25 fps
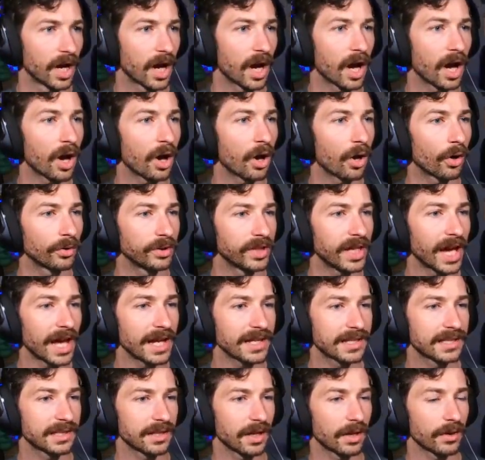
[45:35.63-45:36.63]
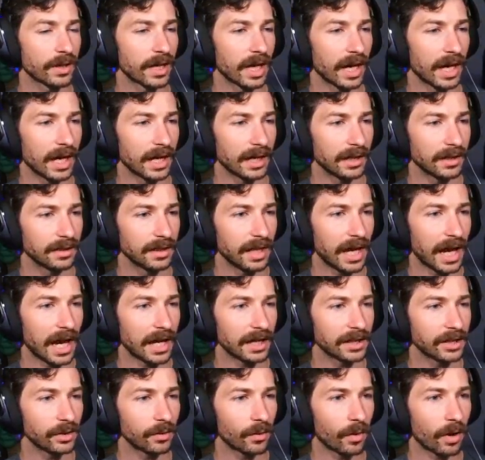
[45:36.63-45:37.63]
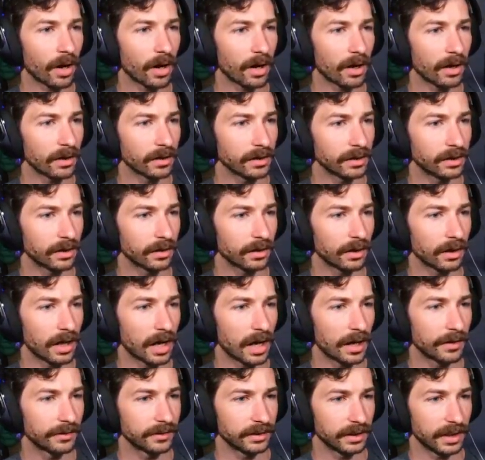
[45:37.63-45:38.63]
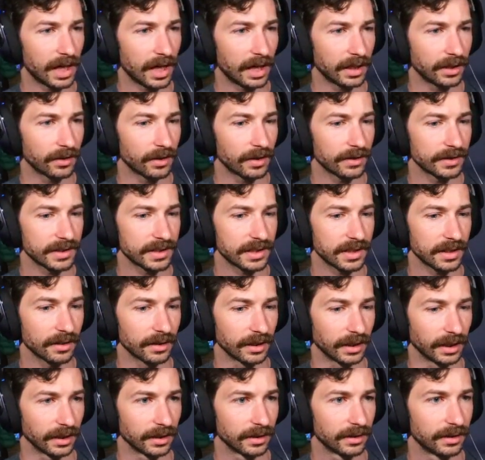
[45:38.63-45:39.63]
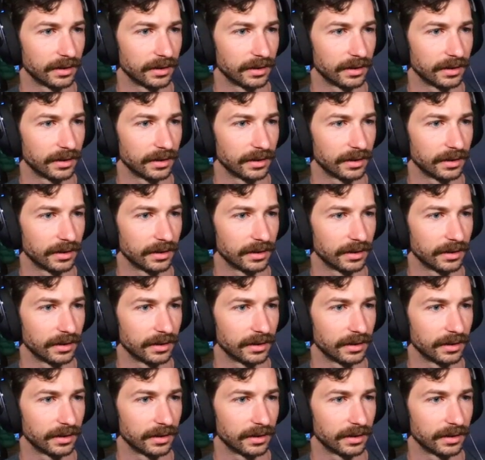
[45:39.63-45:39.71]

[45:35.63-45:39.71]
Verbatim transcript: Oh, yes, okay. Yeah, you are, you're on, yeah, you're what? on the ceiling.